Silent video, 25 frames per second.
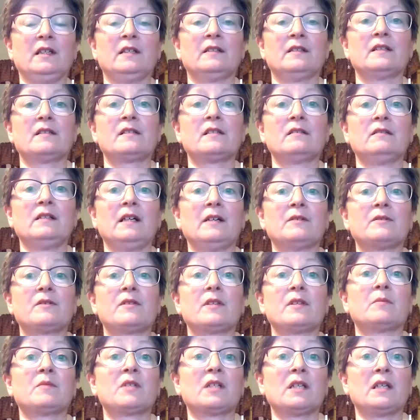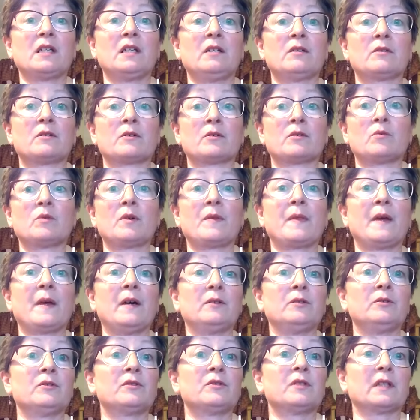This allows them to hear
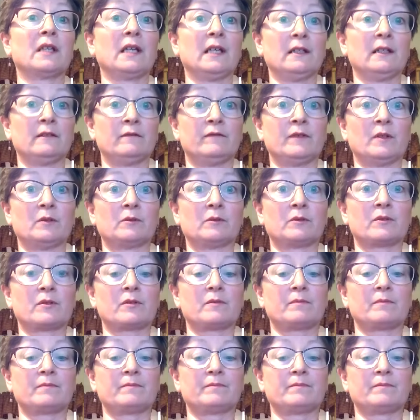without using headphones.